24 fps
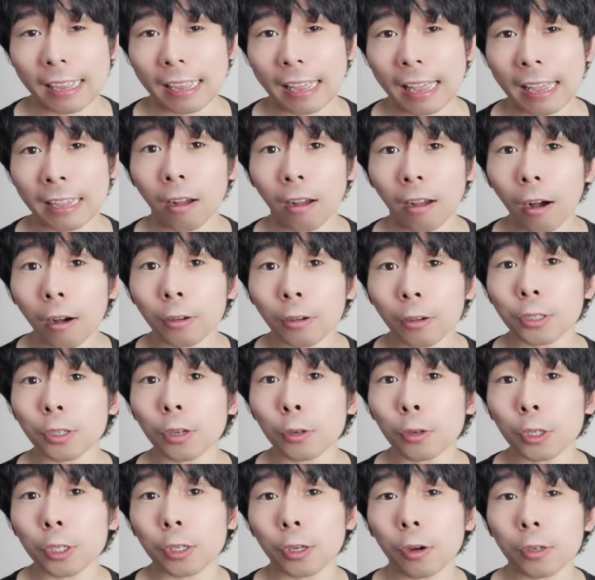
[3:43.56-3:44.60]
it
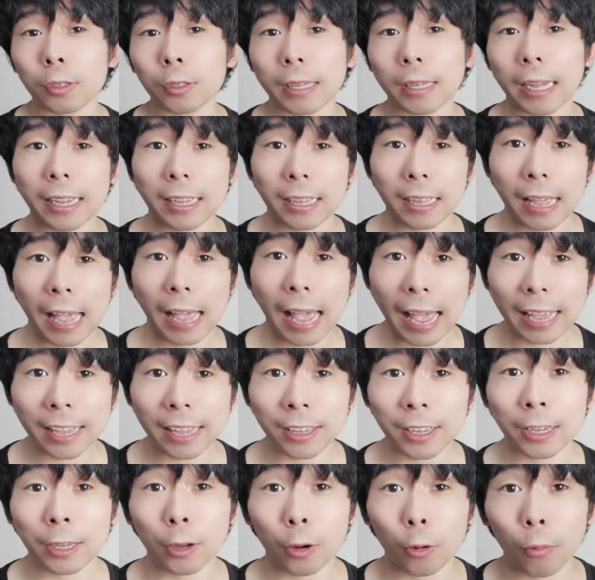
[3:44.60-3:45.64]
also shows that, hey,
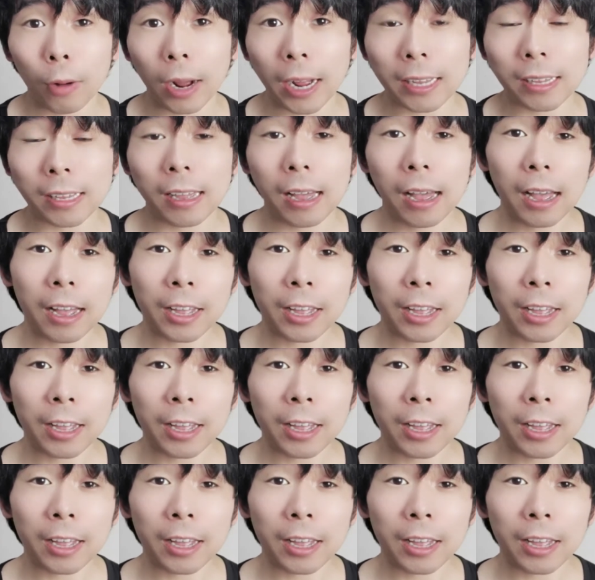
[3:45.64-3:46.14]
you know what?